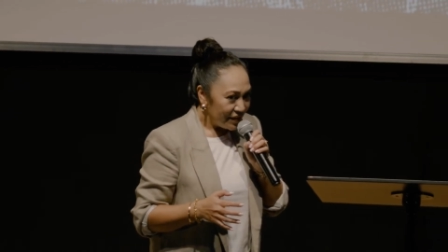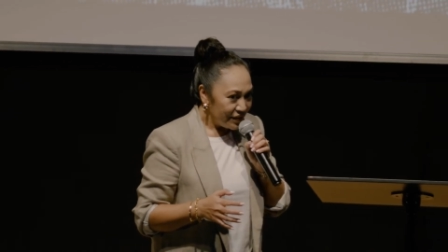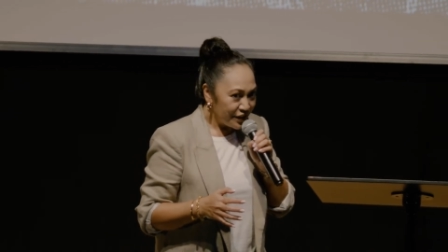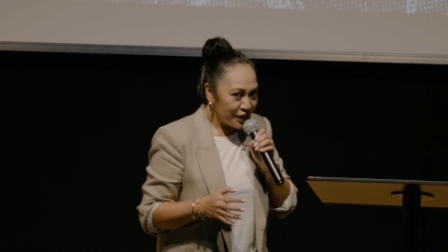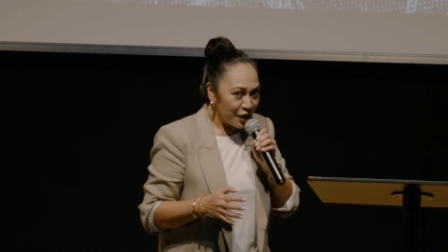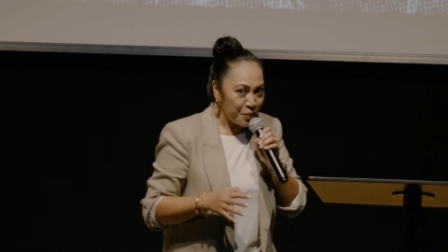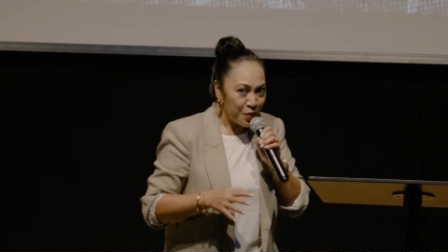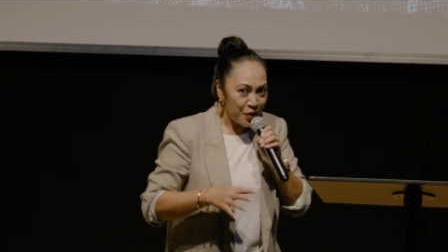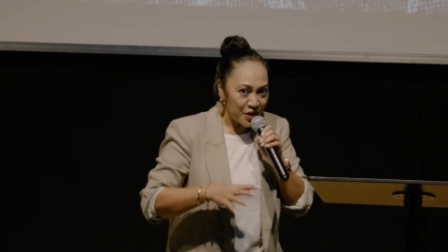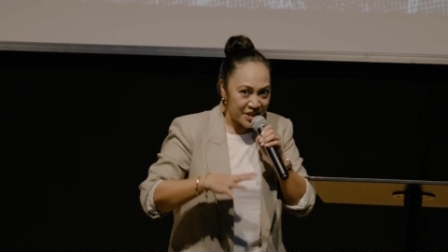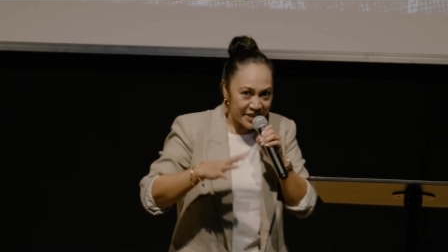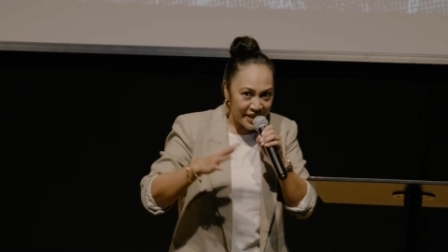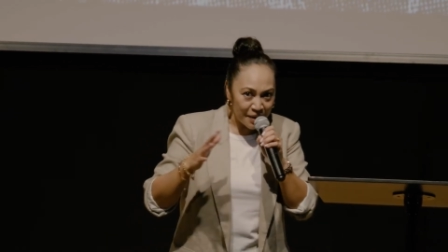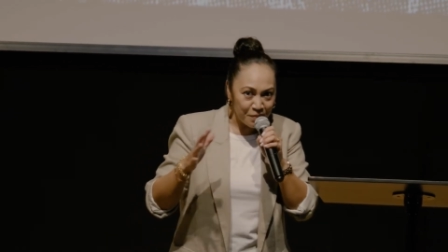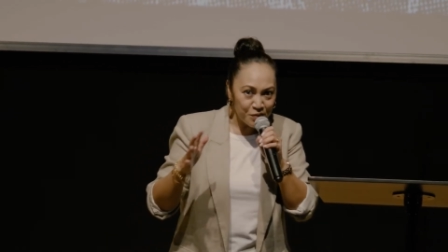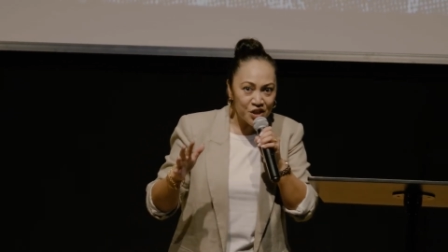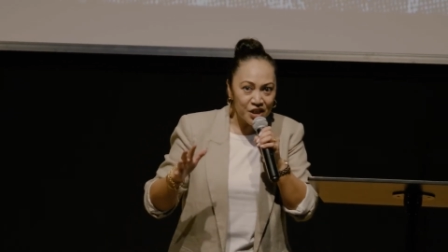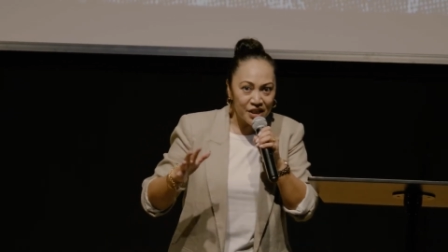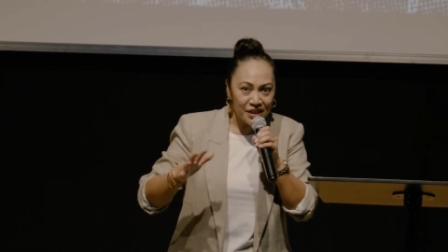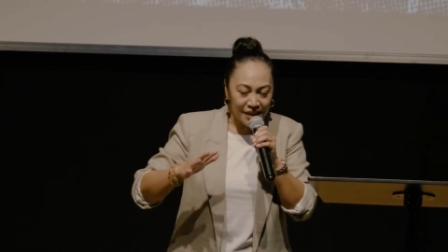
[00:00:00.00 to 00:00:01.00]
the
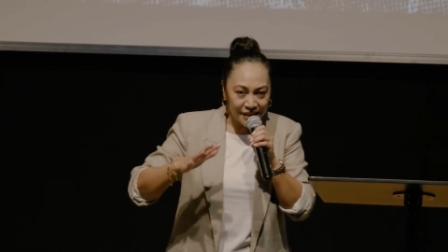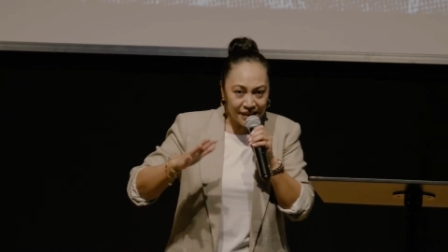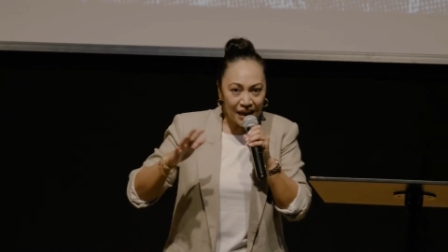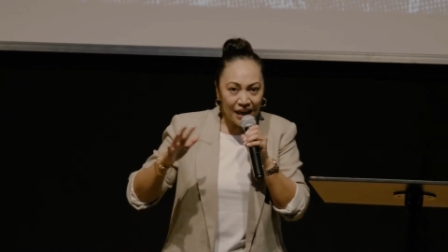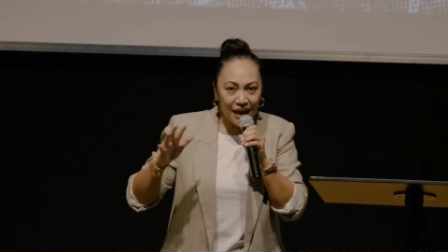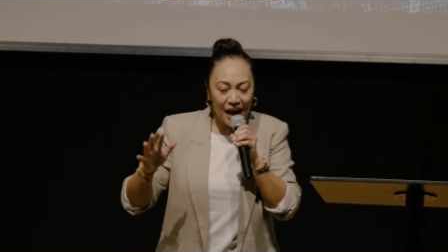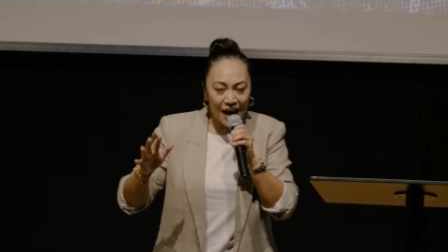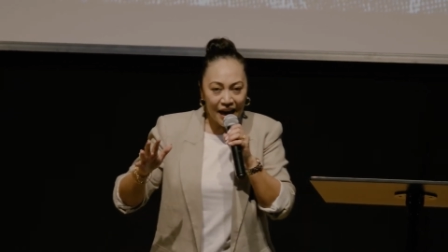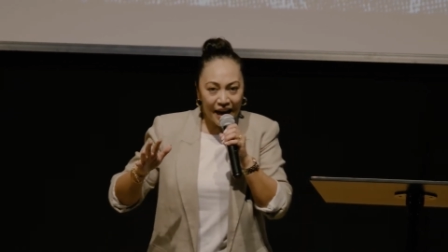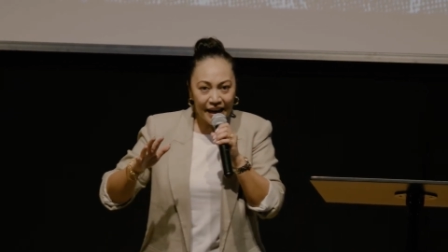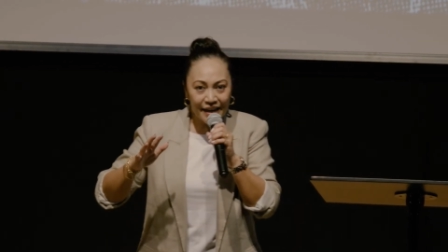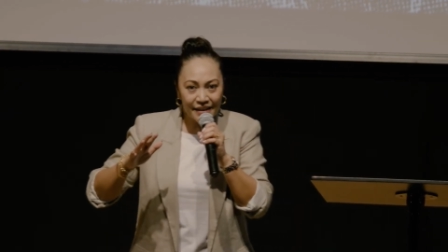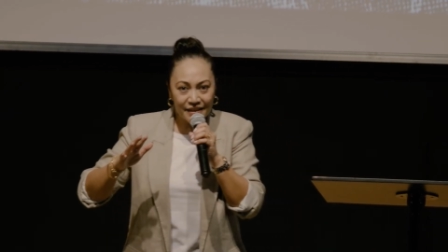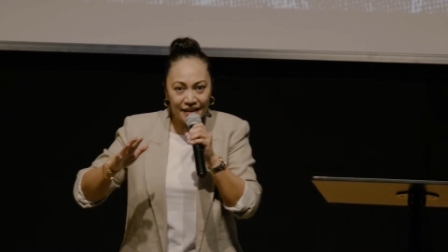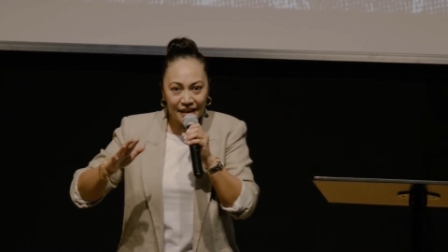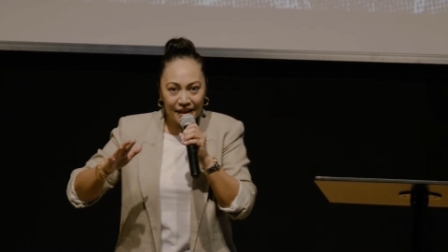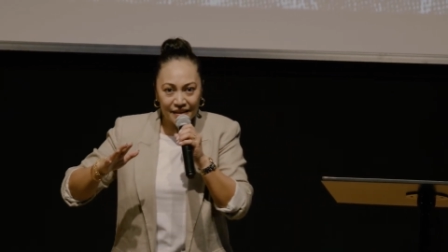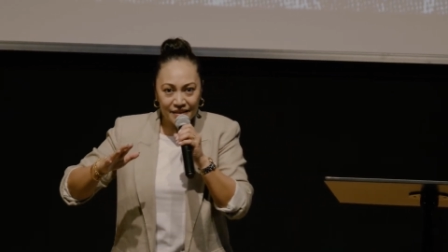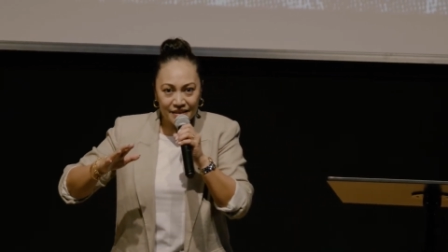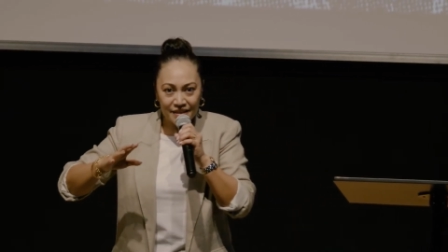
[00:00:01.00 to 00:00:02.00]
perception and the lie
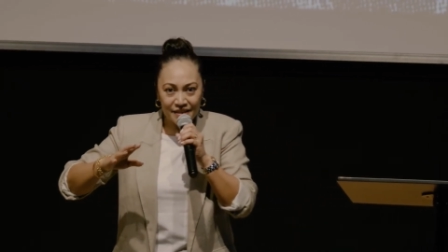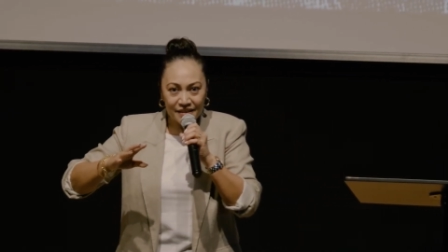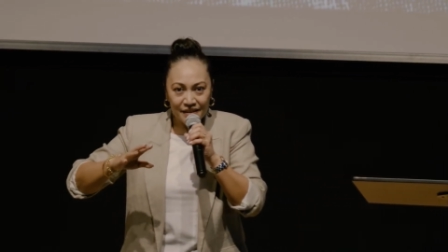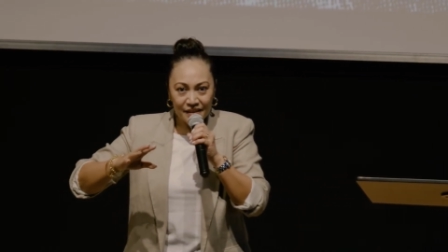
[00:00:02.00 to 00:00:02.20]
that